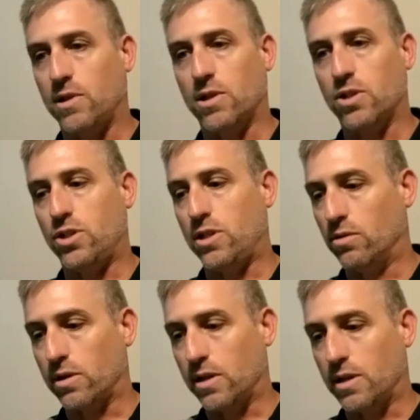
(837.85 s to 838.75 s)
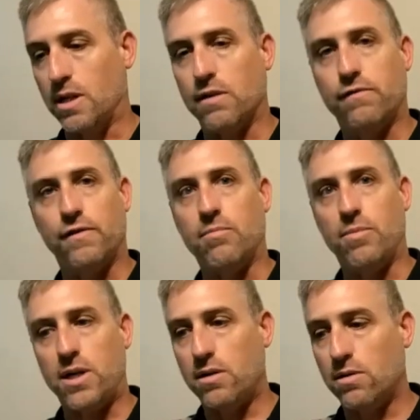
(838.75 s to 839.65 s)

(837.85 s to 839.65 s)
Is she looking to get a free meal?